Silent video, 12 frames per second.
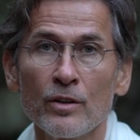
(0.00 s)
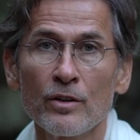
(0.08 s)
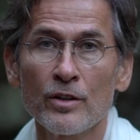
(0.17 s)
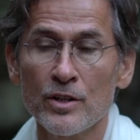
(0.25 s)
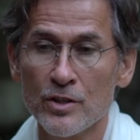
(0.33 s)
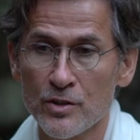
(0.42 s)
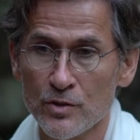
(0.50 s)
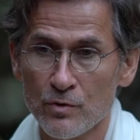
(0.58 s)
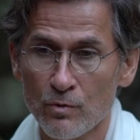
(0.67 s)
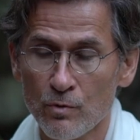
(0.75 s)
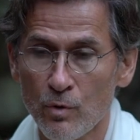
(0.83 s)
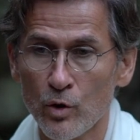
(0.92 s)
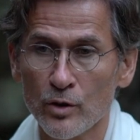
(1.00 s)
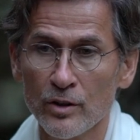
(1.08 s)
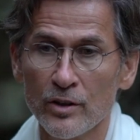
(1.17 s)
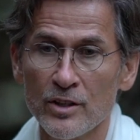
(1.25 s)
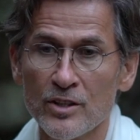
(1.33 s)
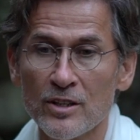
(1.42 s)
this what
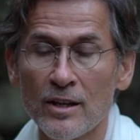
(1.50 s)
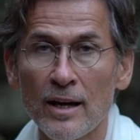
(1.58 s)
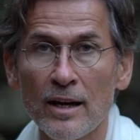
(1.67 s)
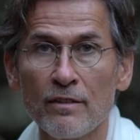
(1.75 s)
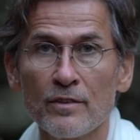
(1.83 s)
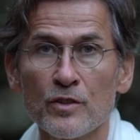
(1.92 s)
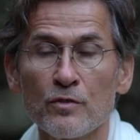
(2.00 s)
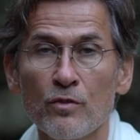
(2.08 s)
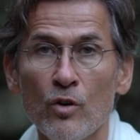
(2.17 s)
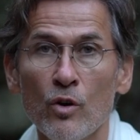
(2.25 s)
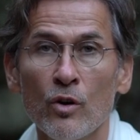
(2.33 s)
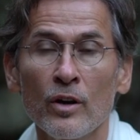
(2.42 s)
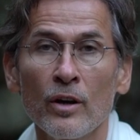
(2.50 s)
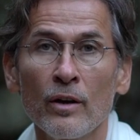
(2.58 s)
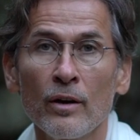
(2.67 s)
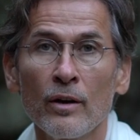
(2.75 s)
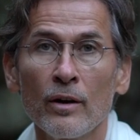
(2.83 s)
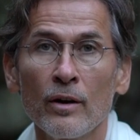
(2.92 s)
this life is for
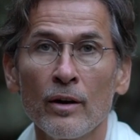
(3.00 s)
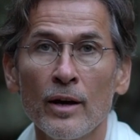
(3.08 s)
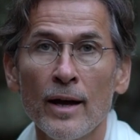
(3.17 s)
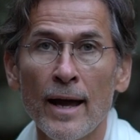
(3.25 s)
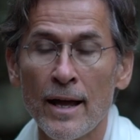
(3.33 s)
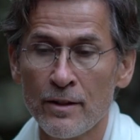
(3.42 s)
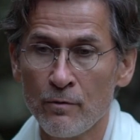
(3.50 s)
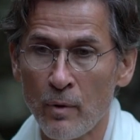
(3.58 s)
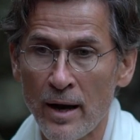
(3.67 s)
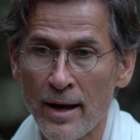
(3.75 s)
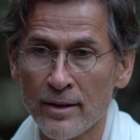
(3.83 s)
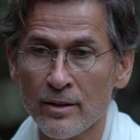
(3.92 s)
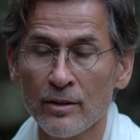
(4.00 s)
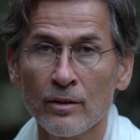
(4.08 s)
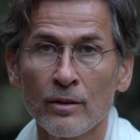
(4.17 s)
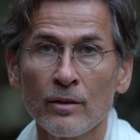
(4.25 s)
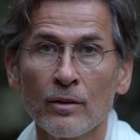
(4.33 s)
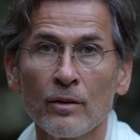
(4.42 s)
and one
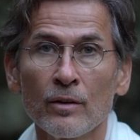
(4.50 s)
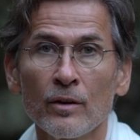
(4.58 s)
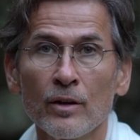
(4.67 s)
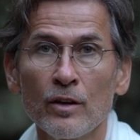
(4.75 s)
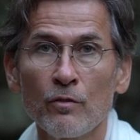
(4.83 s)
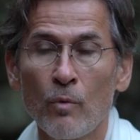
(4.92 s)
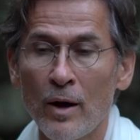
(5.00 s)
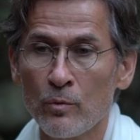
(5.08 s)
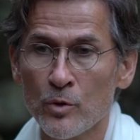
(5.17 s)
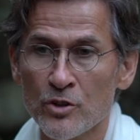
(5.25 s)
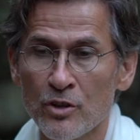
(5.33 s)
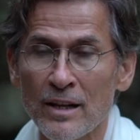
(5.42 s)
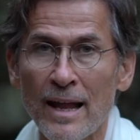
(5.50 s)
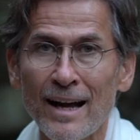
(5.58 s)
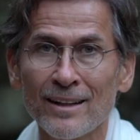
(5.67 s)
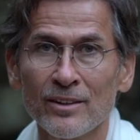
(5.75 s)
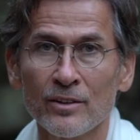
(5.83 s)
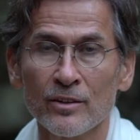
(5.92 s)
if one was
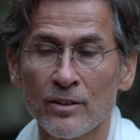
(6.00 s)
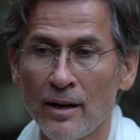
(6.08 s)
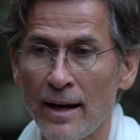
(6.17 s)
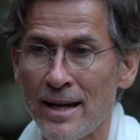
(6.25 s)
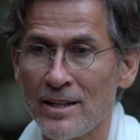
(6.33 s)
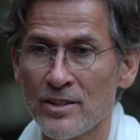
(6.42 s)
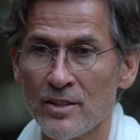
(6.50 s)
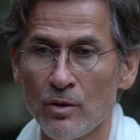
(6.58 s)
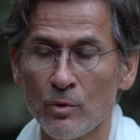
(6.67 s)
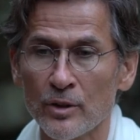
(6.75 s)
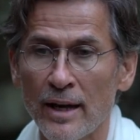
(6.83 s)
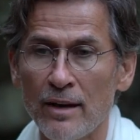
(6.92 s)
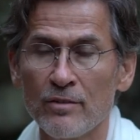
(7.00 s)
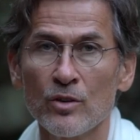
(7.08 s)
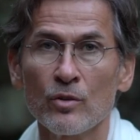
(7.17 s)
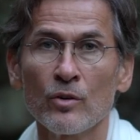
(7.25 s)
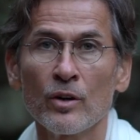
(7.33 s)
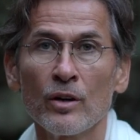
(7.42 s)
reluctant lazy or what have
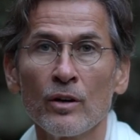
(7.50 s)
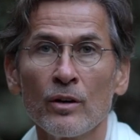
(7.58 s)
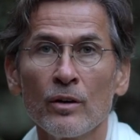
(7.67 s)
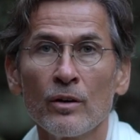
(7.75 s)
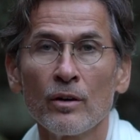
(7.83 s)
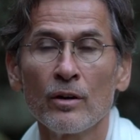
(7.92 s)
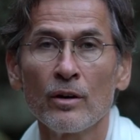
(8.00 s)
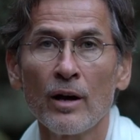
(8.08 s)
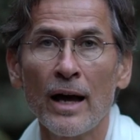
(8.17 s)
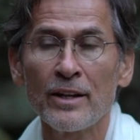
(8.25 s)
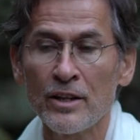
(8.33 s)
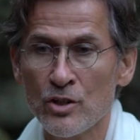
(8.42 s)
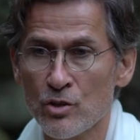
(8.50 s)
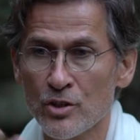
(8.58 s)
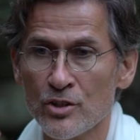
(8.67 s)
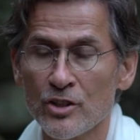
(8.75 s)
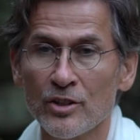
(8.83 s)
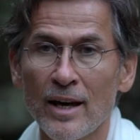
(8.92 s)
you
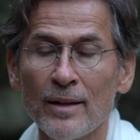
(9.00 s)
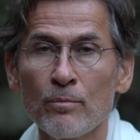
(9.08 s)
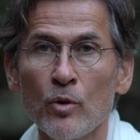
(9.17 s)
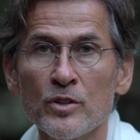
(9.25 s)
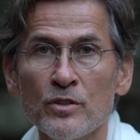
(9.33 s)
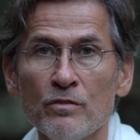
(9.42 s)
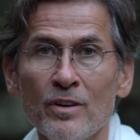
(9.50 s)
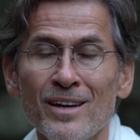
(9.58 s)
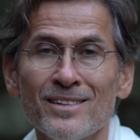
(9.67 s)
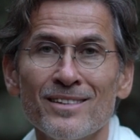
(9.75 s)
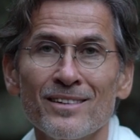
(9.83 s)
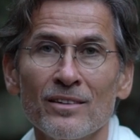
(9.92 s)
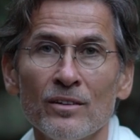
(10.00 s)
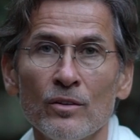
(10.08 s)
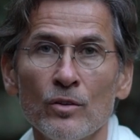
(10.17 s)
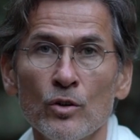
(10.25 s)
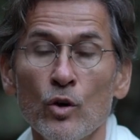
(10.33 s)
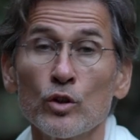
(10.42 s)
uninterested unmotivated
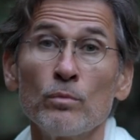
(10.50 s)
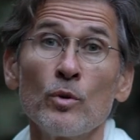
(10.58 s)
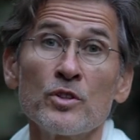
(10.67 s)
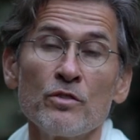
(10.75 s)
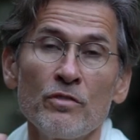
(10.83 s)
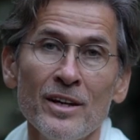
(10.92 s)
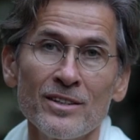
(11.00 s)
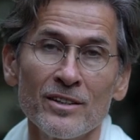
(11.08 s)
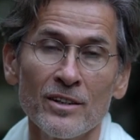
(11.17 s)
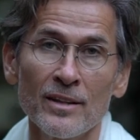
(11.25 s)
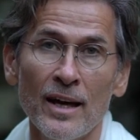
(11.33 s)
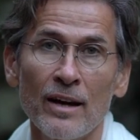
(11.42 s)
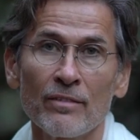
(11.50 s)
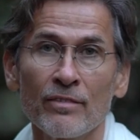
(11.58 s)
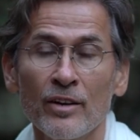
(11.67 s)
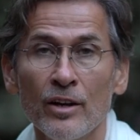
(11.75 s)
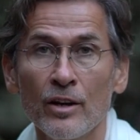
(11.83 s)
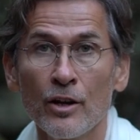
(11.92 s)
not motivated enough
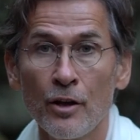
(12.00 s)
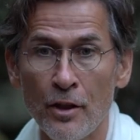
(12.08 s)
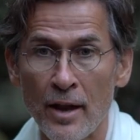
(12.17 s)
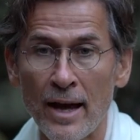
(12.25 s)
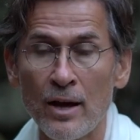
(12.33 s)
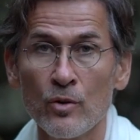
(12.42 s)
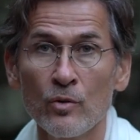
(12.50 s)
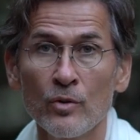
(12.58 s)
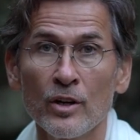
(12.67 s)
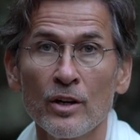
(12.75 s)
now